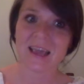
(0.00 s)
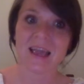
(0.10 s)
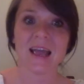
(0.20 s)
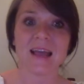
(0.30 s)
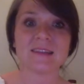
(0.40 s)

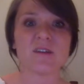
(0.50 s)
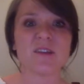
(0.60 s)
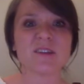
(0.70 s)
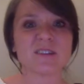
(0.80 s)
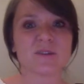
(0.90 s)
And so
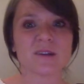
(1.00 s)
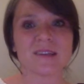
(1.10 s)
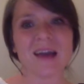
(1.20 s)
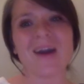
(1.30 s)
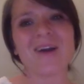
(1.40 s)
they're stories
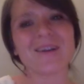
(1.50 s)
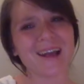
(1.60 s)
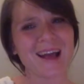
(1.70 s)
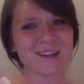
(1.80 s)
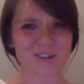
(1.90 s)
that are
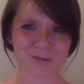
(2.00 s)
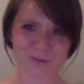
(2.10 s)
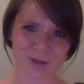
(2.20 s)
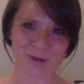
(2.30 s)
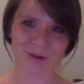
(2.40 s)
not
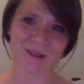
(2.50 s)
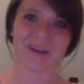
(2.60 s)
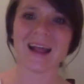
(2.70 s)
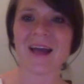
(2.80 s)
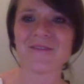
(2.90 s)
true, and they're
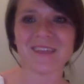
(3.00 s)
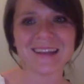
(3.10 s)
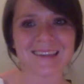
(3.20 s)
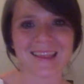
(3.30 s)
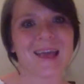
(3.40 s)
going to have
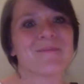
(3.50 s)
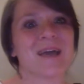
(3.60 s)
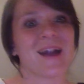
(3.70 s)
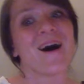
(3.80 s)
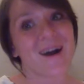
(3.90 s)
things in them
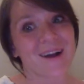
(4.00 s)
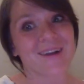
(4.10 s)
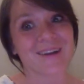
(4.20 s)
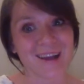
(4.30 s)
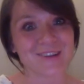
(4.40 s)
that are
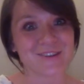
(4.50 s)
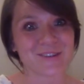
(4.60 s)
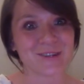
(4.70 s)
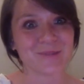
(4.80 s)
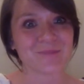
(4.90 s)
not
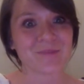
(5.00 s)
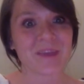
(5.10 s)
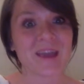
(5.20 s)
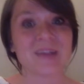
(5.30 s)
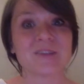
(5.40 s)
true.
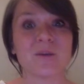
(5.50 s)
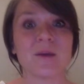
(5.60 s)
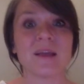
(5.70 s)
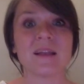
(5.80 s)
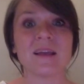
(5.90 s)
So
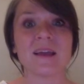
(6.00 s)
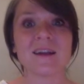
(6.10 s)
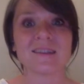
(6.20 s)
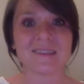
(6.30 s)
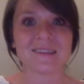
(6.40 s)
we can look at our Seesaw